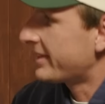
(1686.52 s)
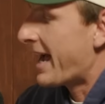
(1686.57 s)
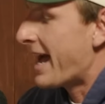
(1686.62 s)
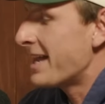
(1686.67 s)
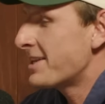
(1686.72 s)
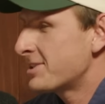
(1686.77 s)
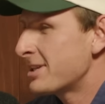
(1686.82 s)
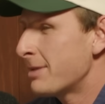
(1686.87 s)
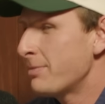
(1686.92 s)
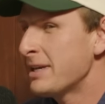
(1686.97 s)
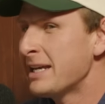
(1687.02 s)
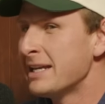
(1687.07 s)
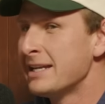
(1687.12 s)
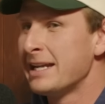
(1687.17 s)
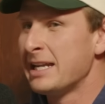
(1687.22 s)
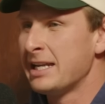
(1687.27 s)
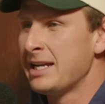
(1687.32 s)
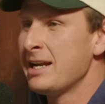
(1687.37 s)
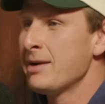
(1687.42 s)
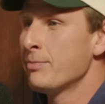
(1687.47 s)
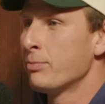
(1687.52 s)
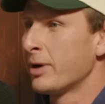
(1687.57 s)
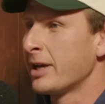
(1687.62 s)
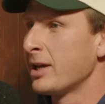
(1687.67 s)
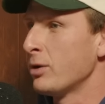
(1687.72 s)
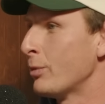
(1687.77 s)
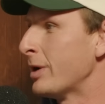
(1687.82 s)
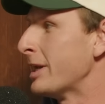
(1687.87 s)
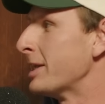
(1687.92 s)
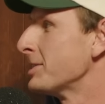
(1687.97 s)
That's something you need. You need to
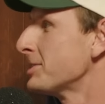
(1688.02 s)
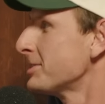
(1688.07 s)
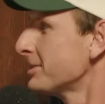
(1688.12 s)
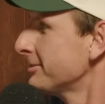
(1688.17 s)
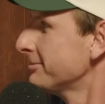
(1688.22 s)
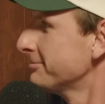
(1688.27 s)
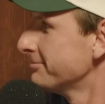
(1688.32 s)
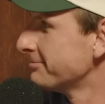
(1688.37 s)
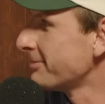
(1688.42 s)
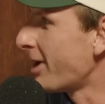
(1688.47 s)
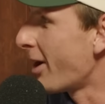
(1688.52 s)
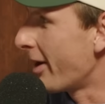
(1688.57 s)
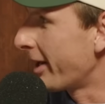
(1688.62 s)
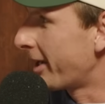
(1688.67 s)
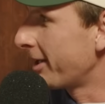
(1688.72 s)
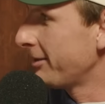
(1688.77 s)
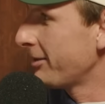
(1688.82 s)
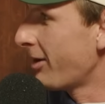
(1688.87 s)
bring in winners. I reckon.